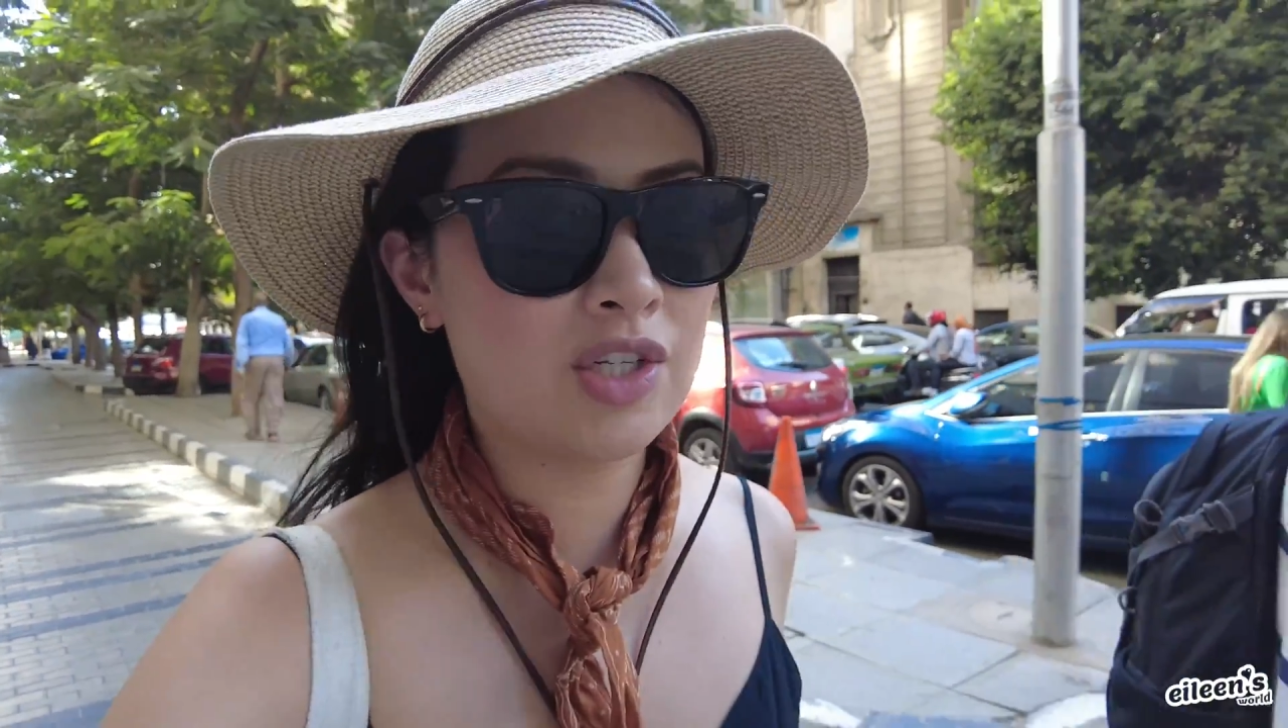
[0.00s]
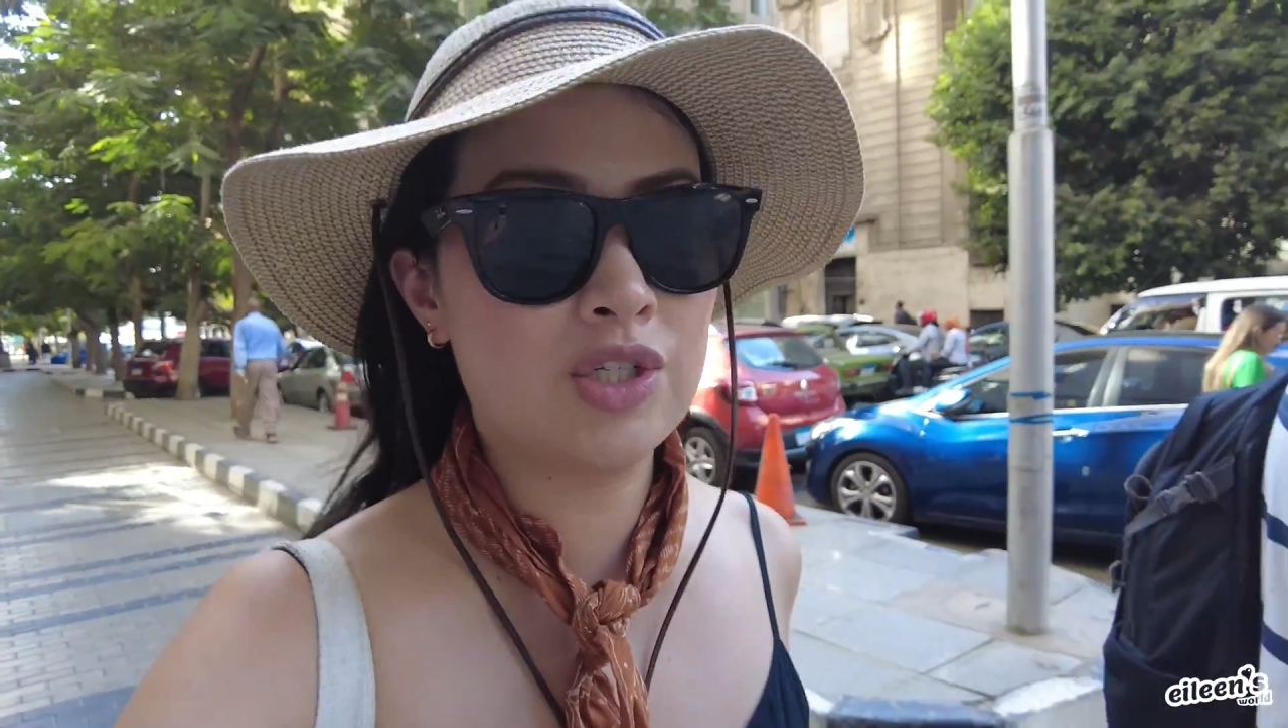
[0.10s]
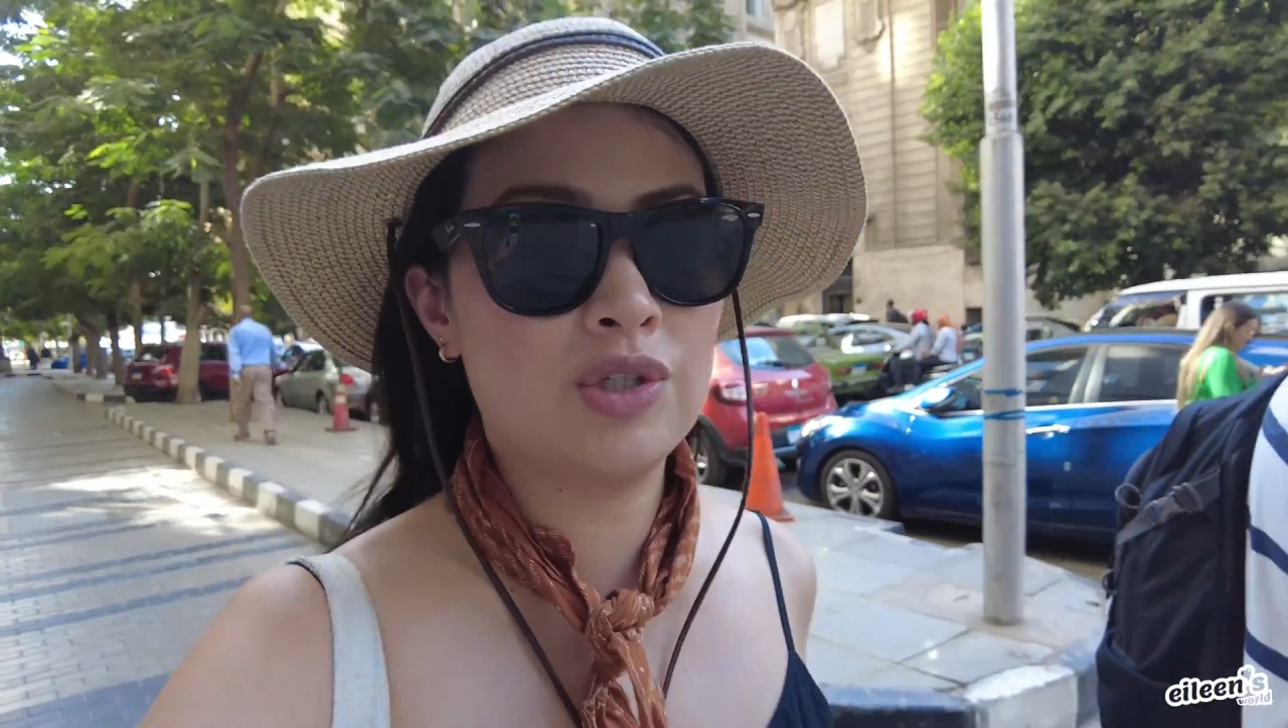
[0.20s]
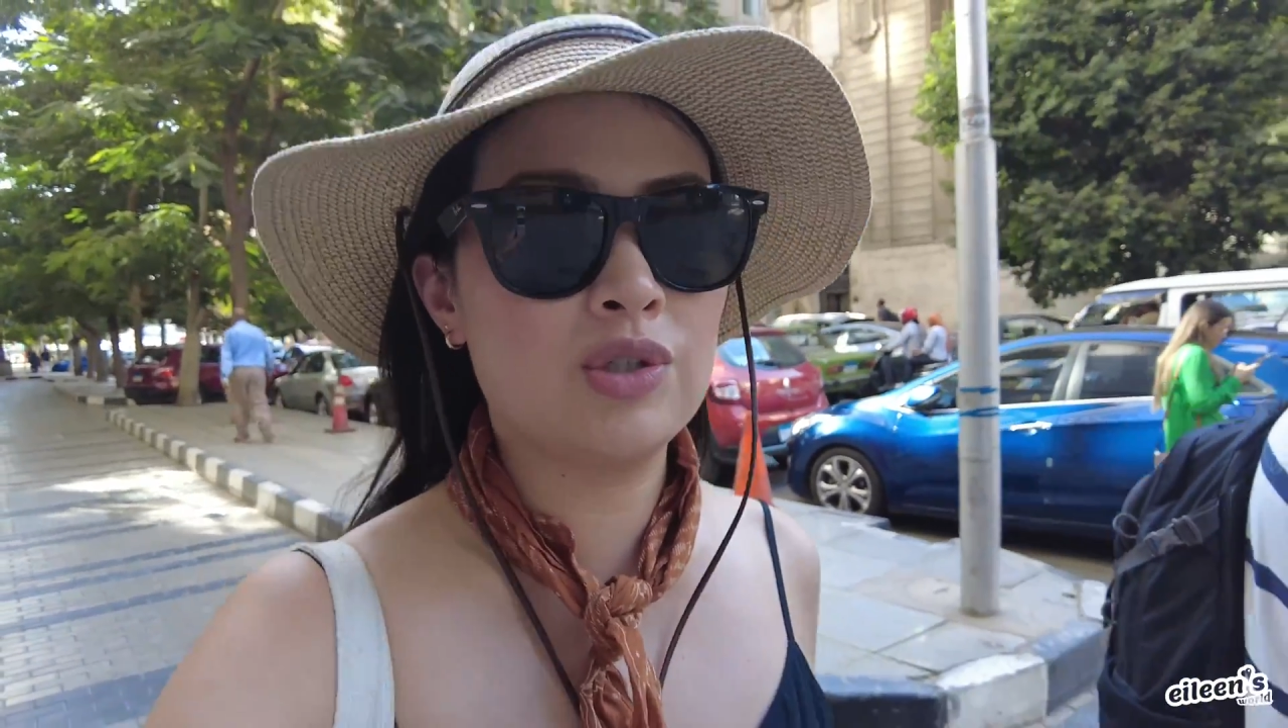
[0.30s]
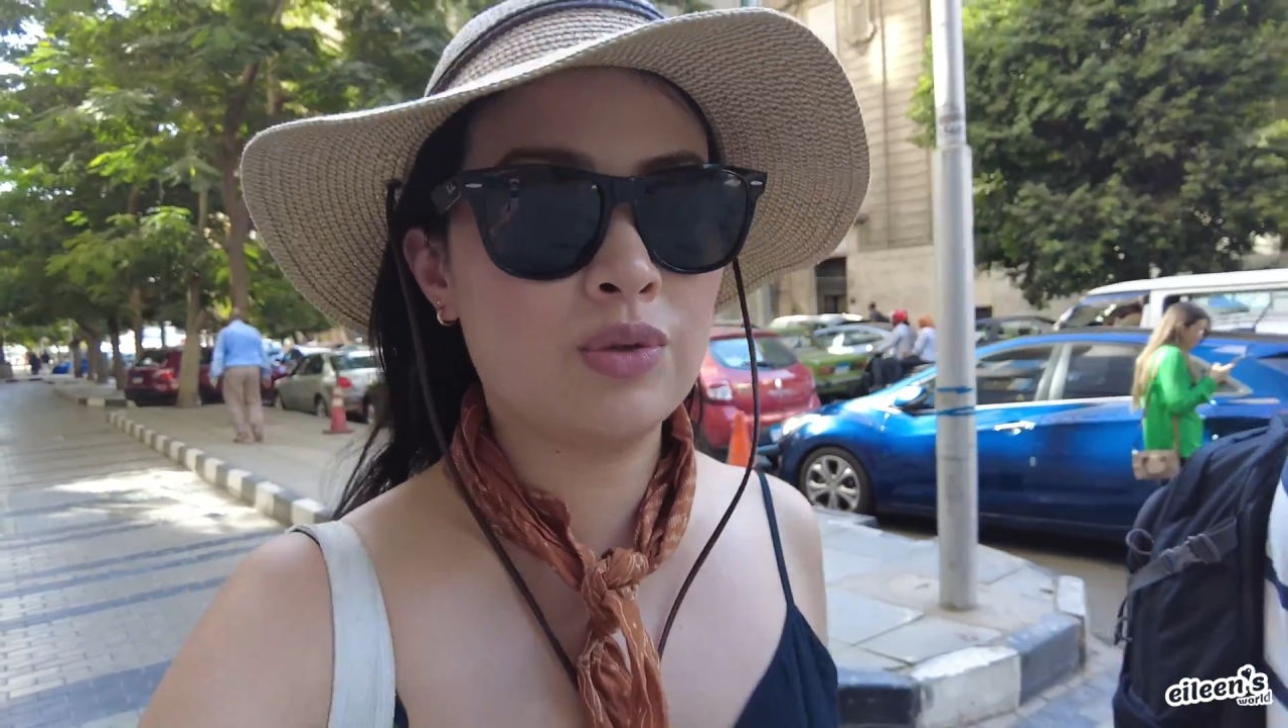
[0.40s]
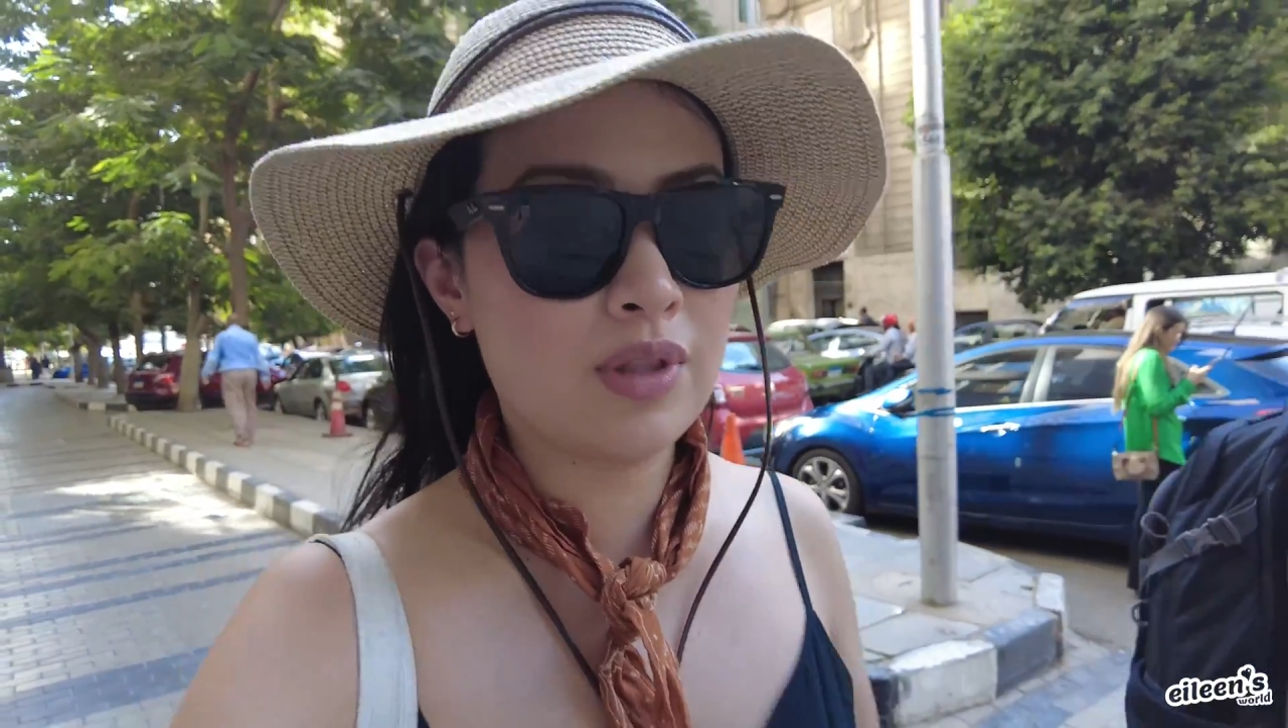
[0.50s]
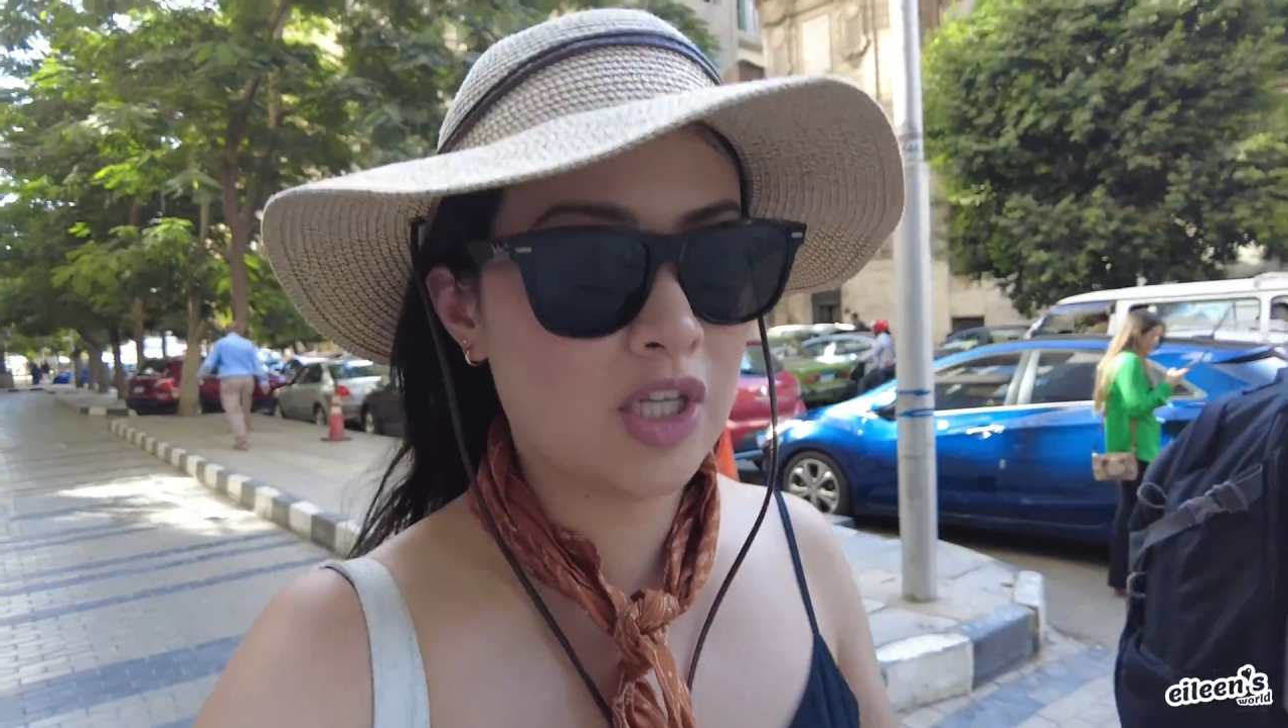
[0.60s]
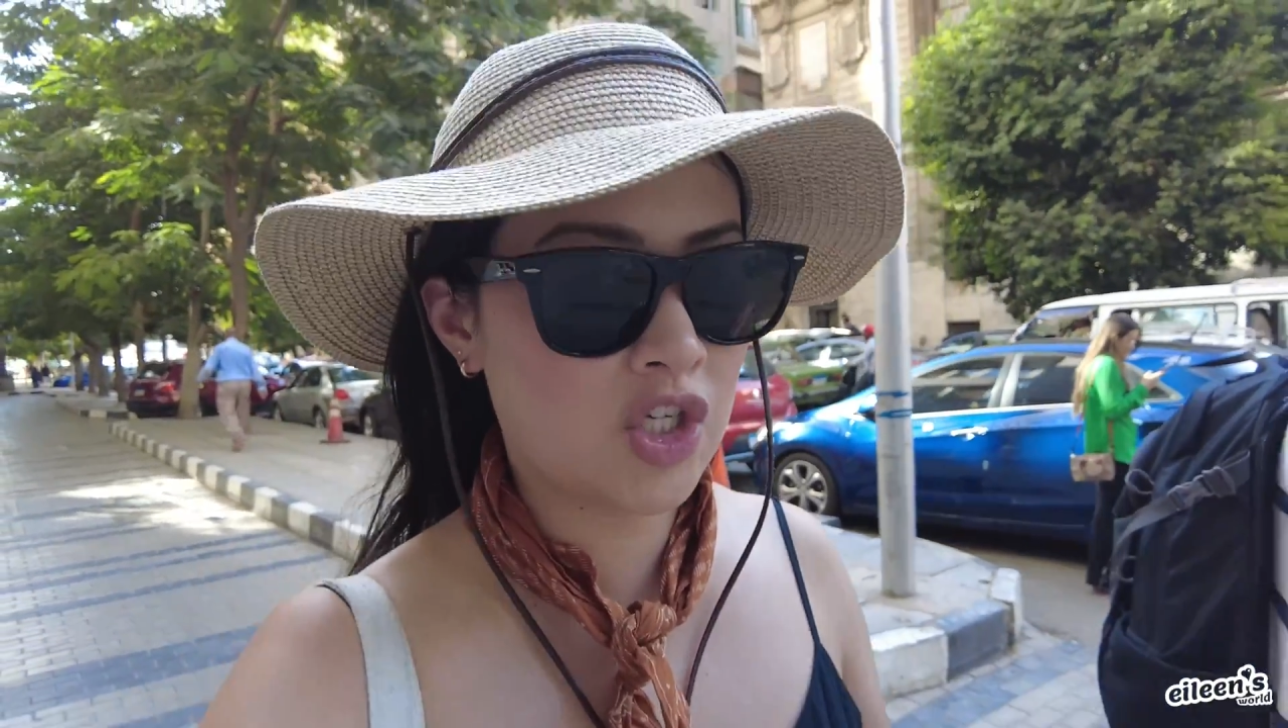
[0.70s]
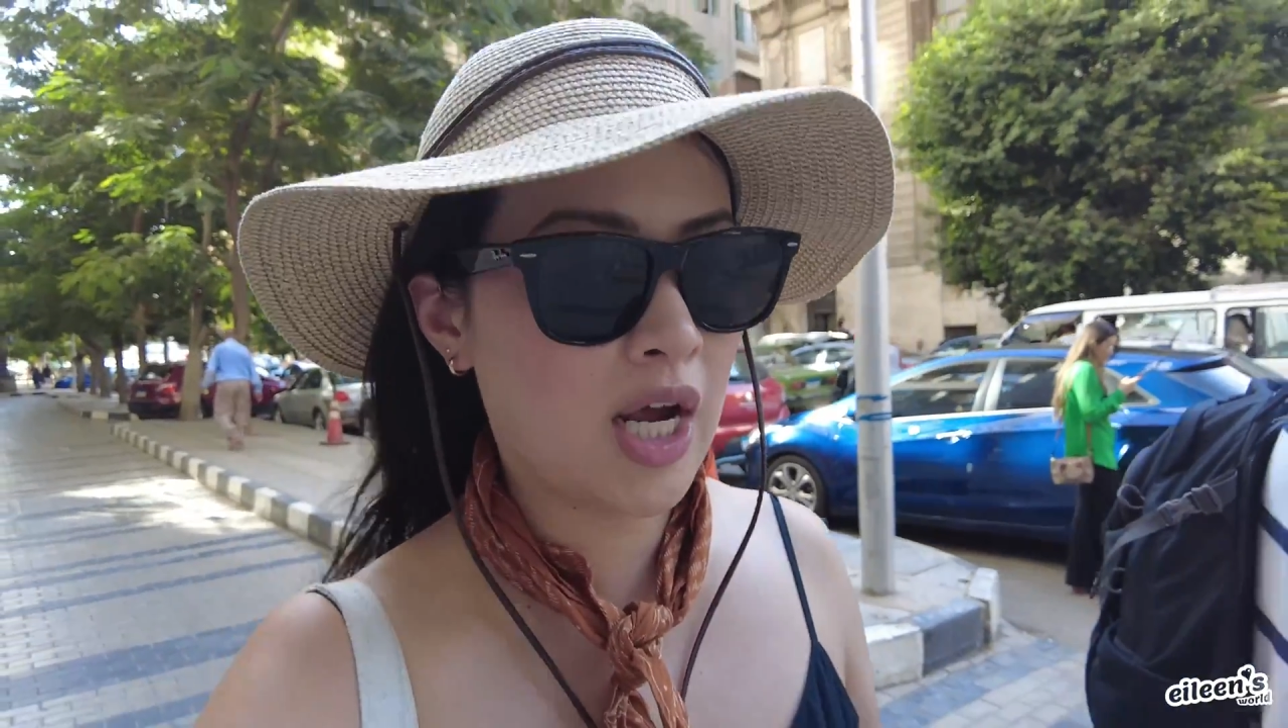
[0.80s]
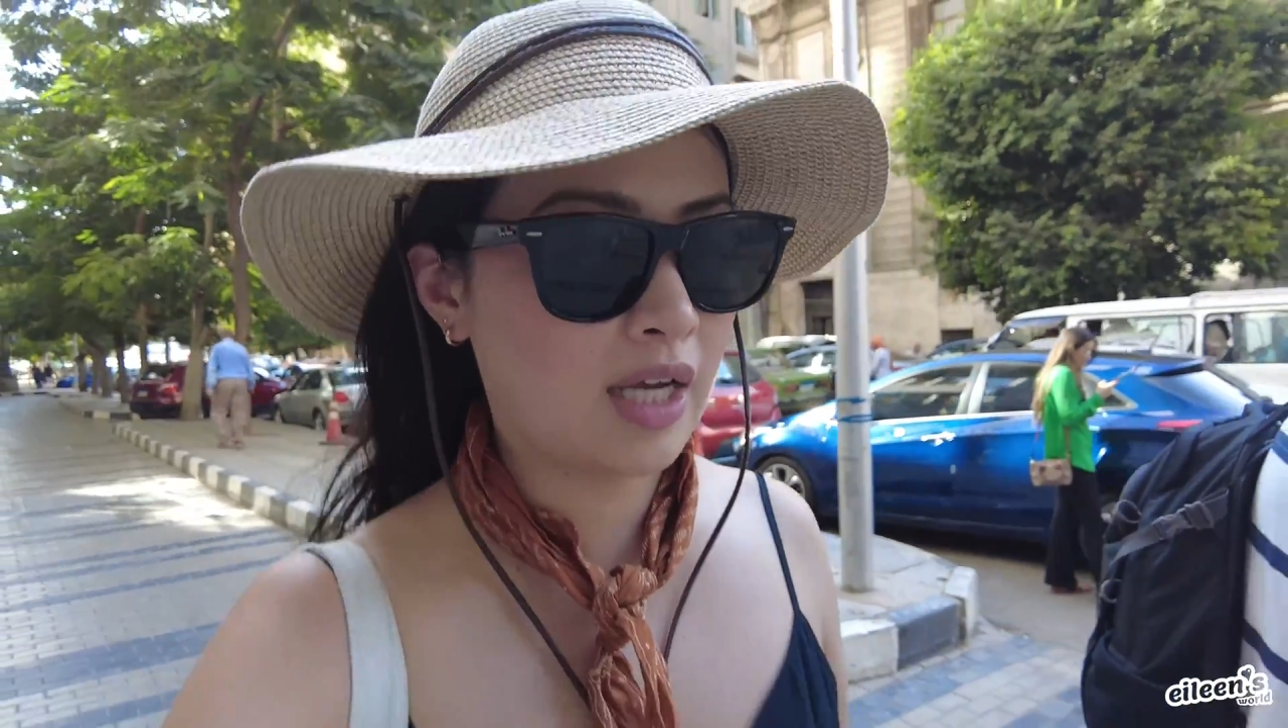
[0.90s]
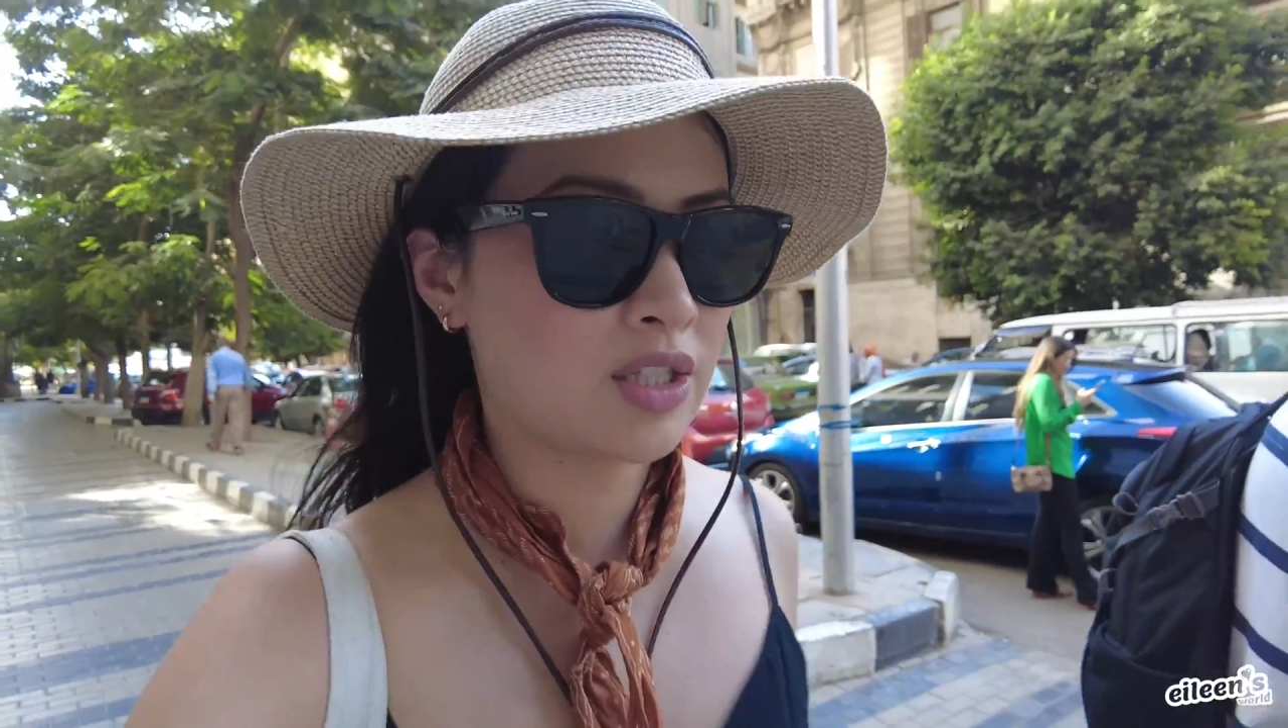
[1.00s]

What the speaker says: to the check.